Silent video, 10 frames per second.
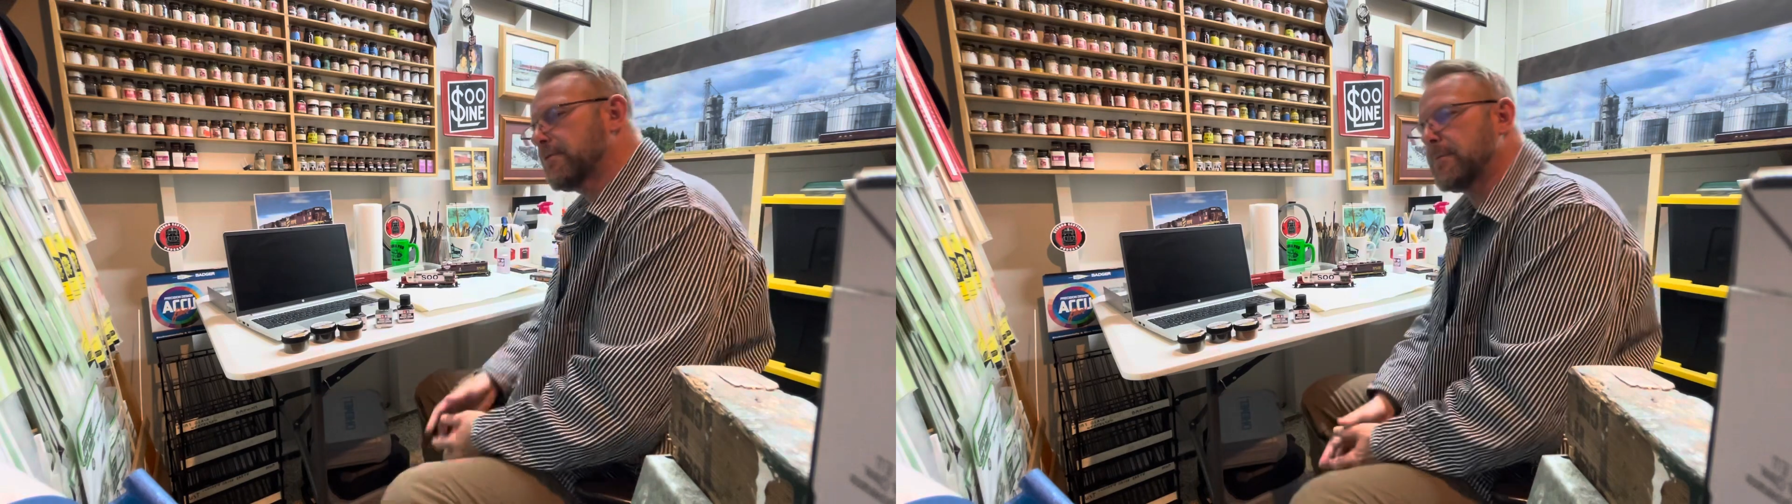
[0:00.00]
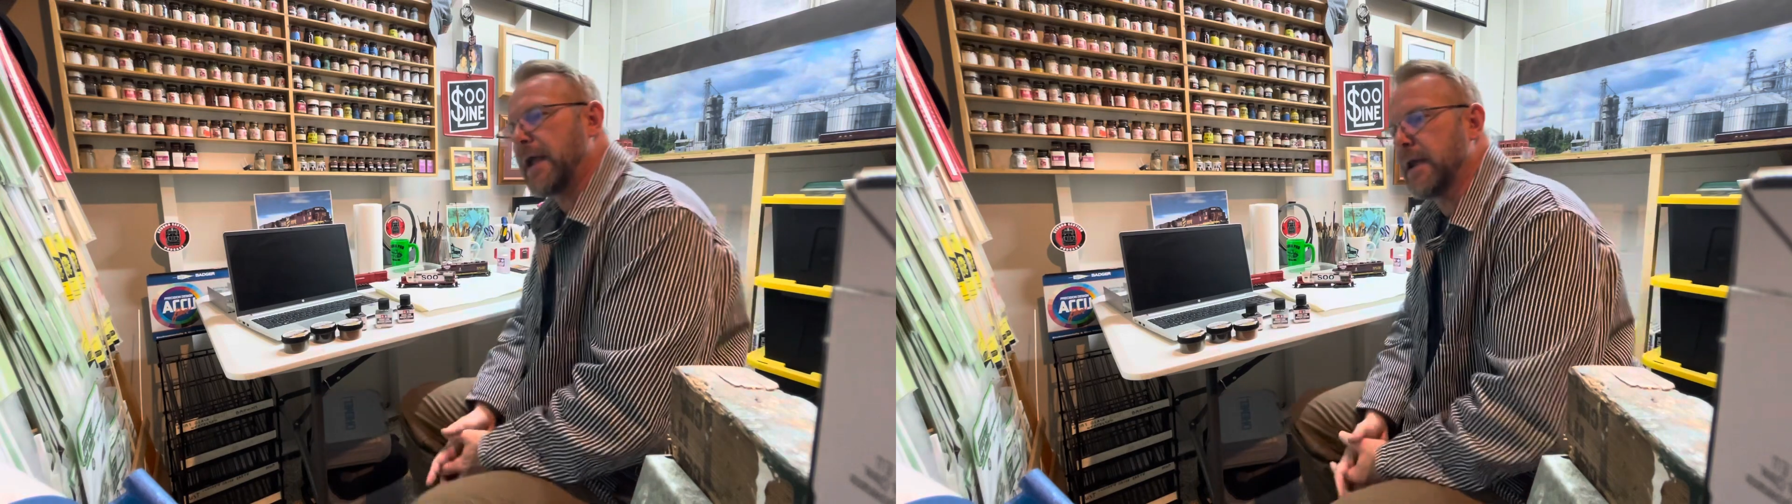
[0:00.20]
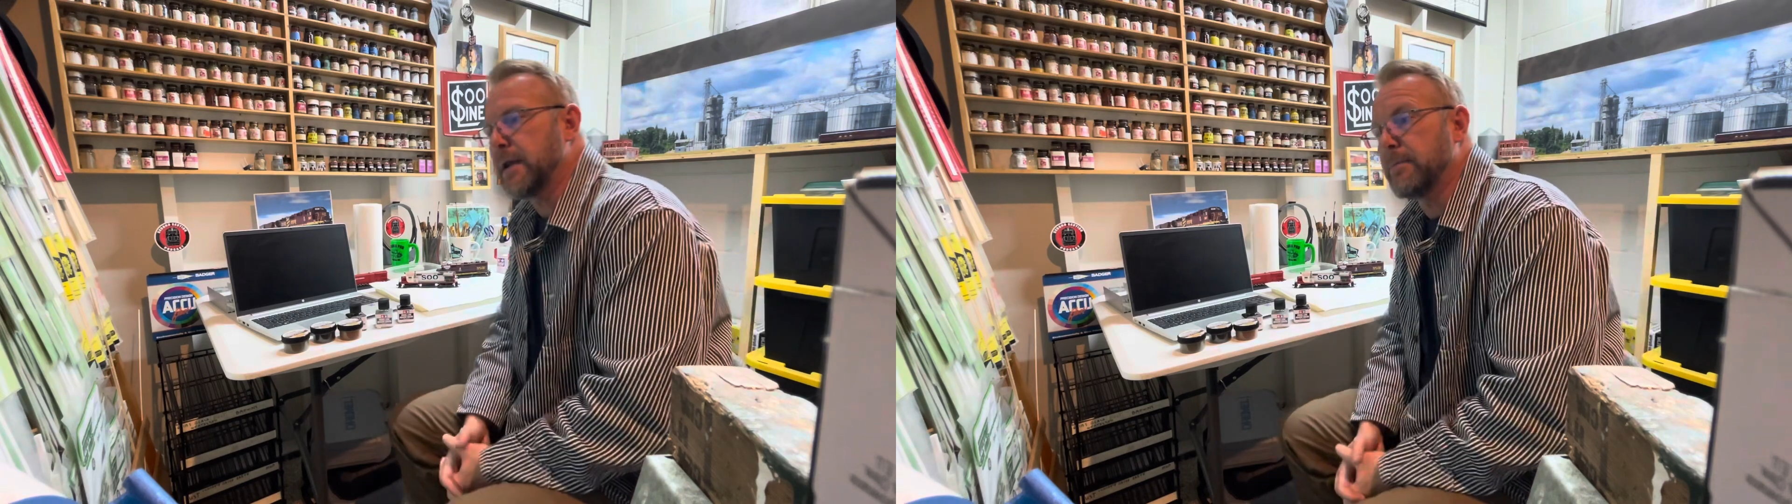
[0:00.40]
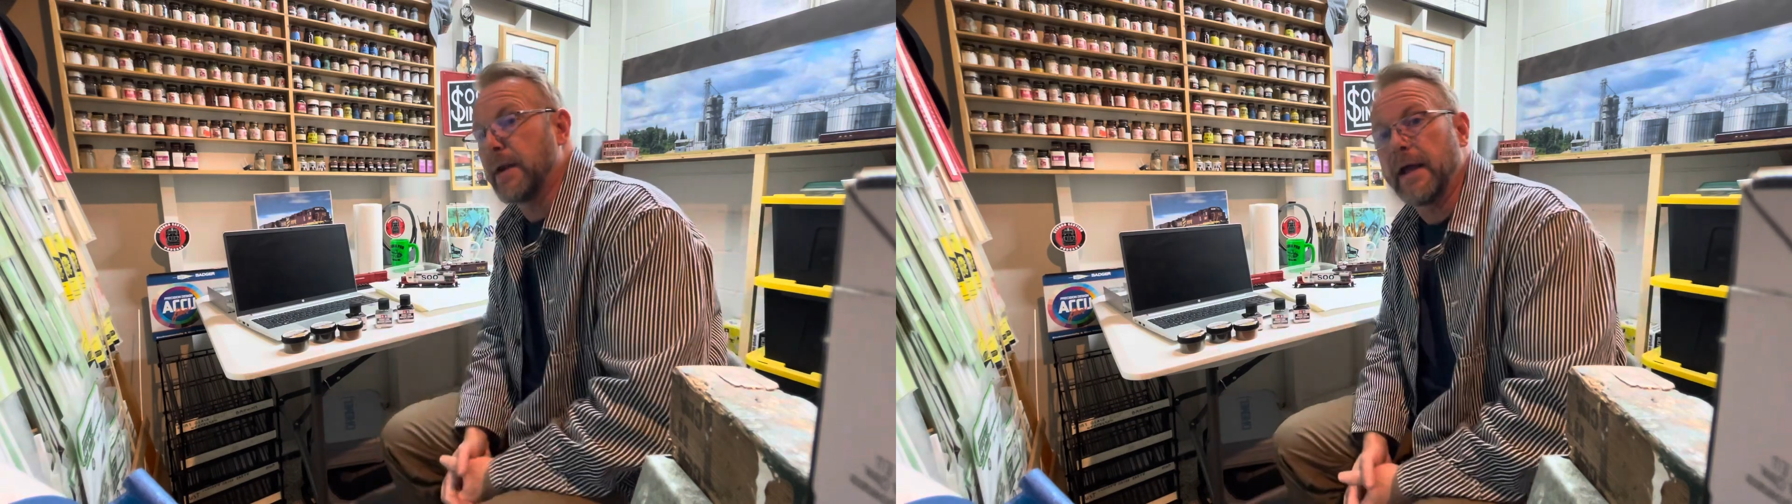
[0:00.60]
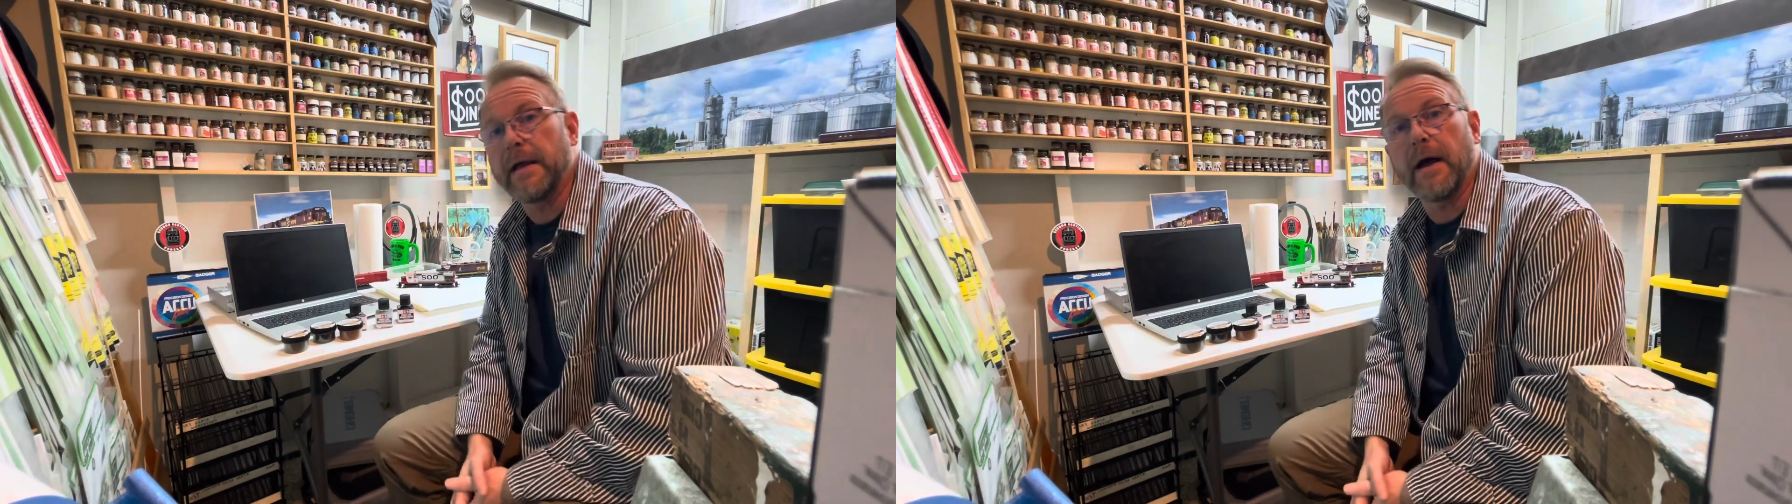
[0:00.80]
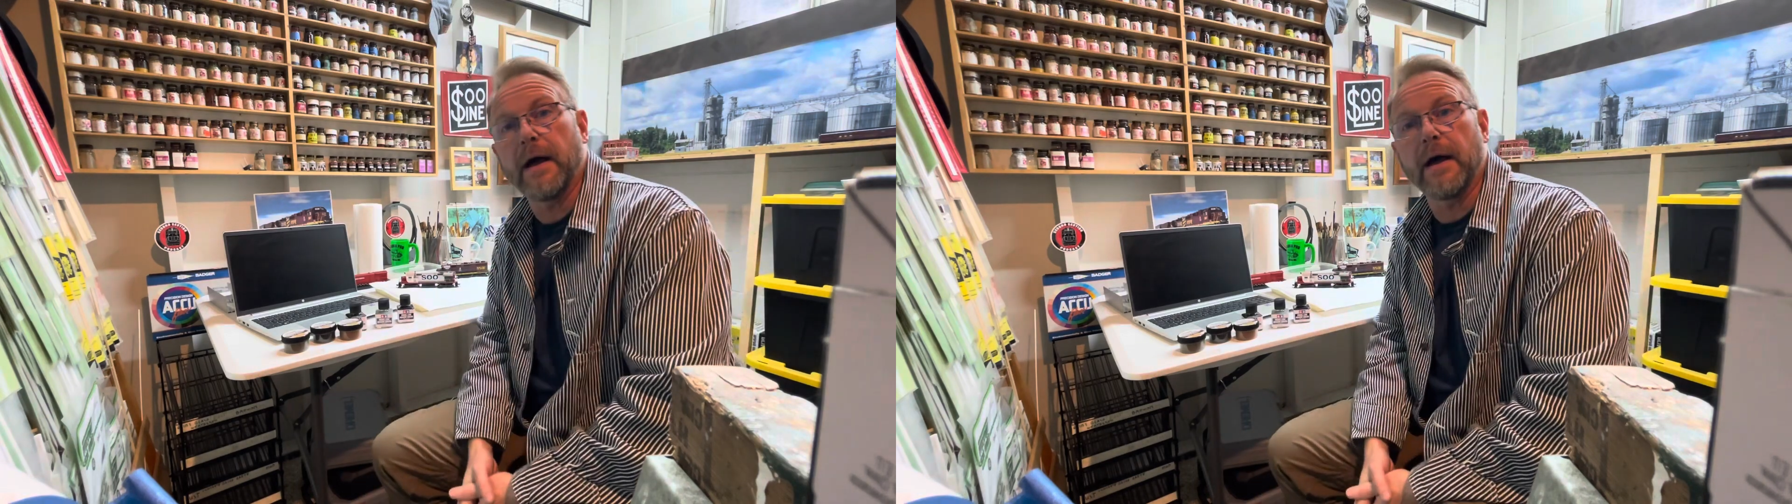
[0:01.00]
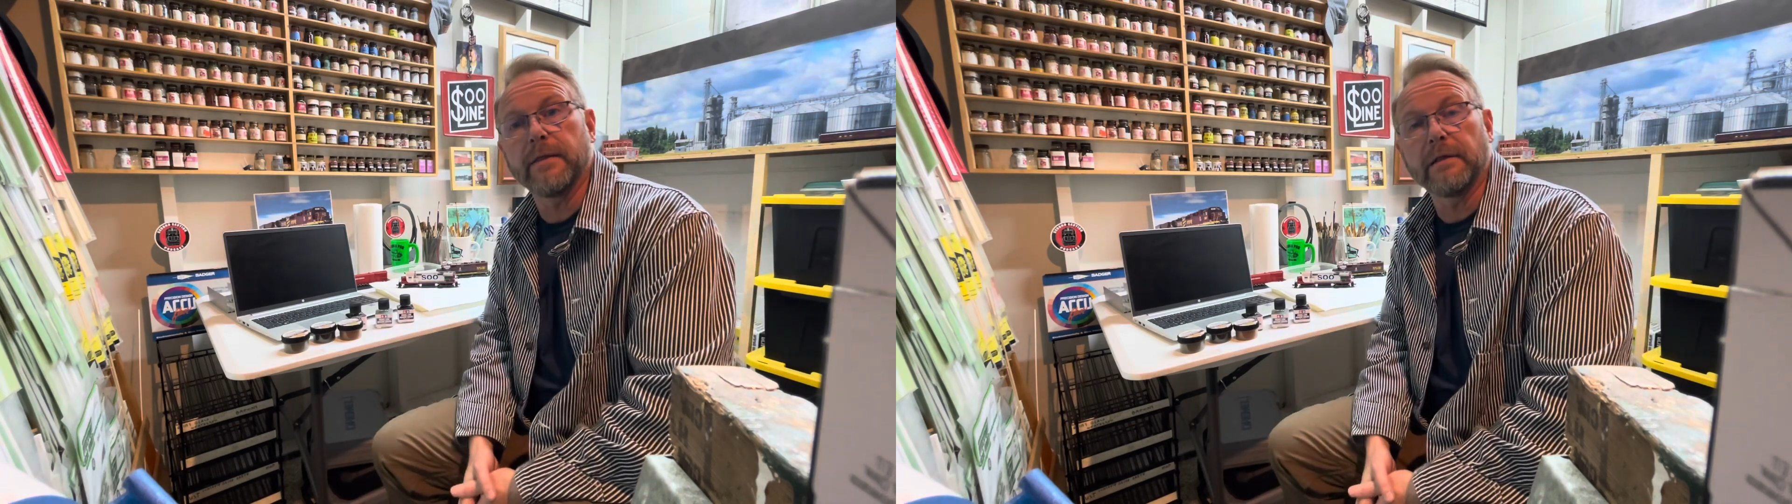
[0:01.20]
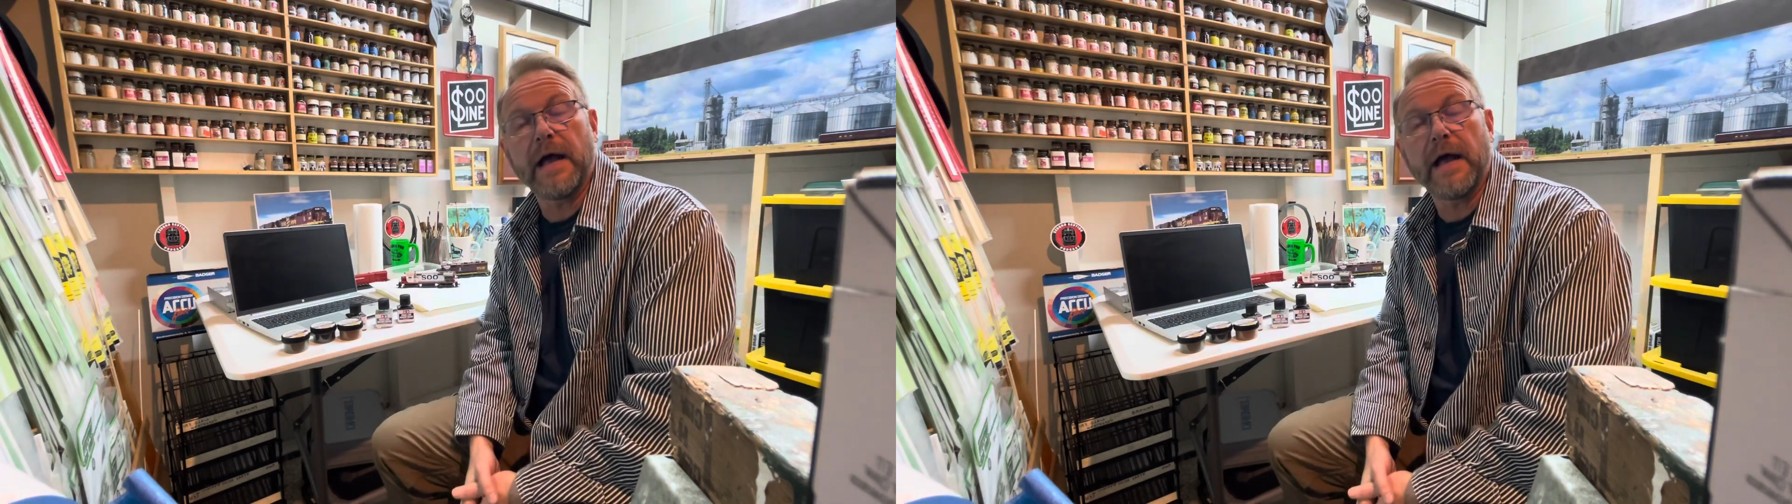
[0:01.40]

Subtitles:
them handy, but the